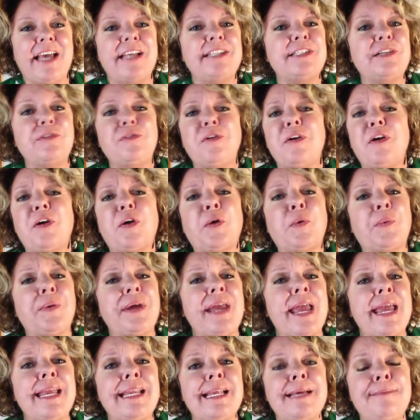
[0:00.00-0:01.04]
So
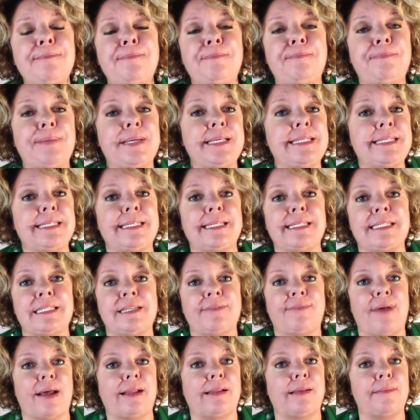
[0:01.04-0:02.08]
create a business
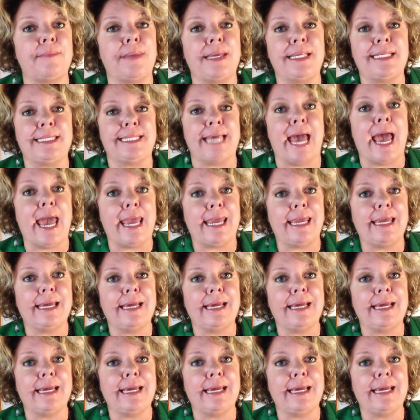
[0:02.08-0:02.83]
development day